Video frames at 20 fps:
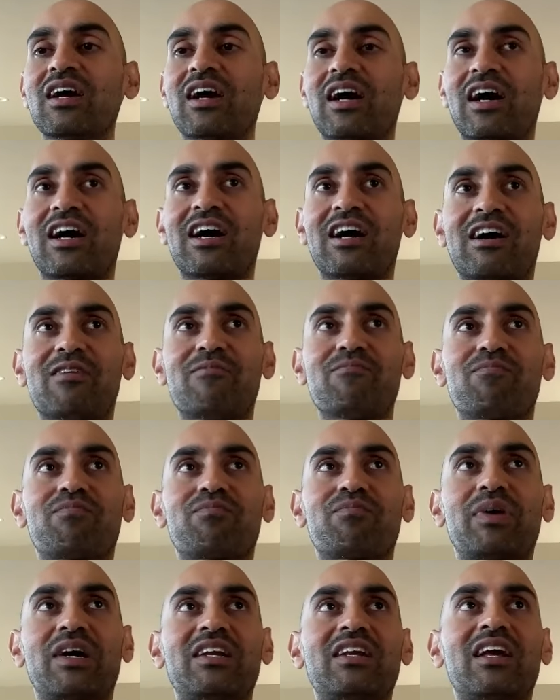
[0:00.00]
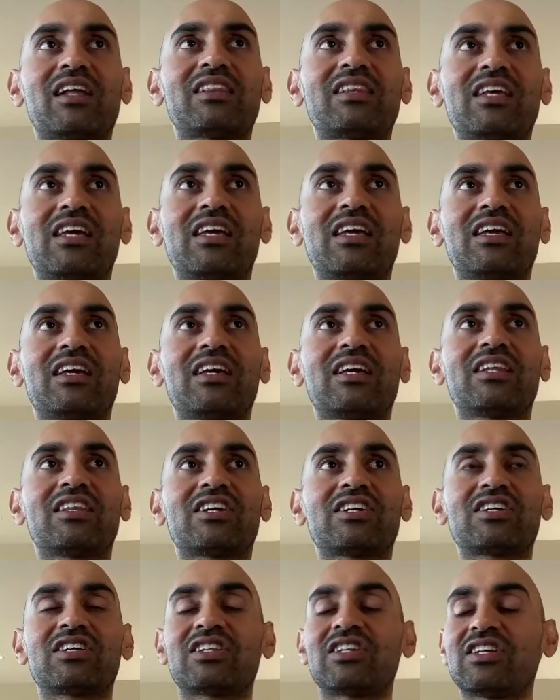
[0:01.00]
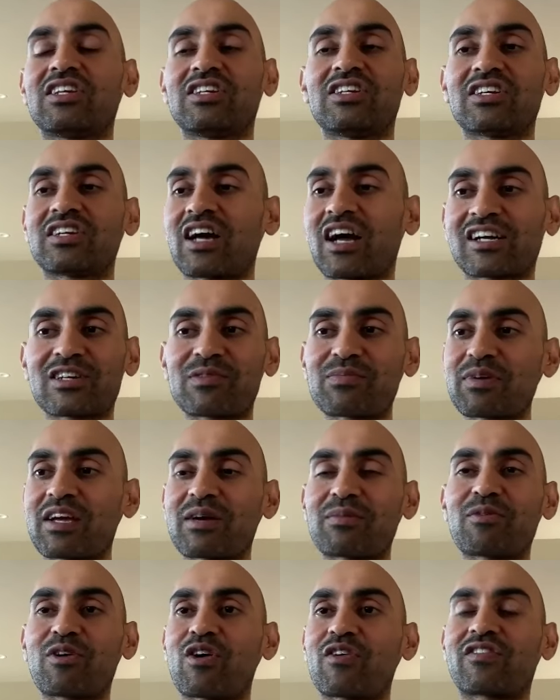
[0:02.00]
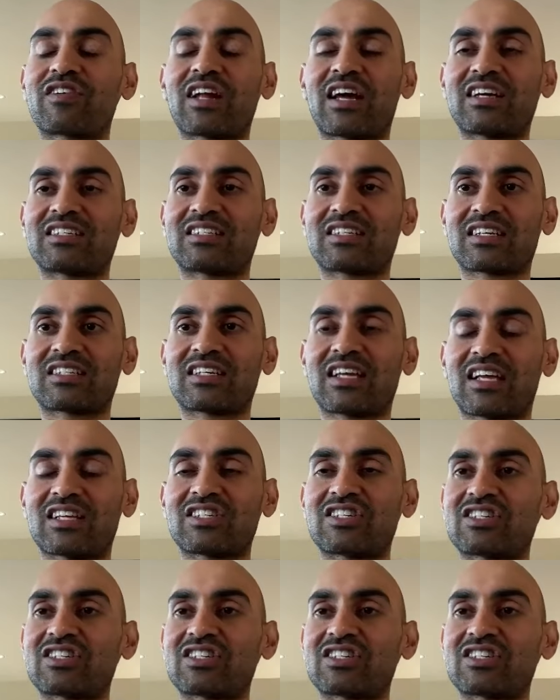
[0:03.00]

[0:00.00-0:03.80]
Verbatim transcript: Um, but nothing there, you're not going to become an overnight success.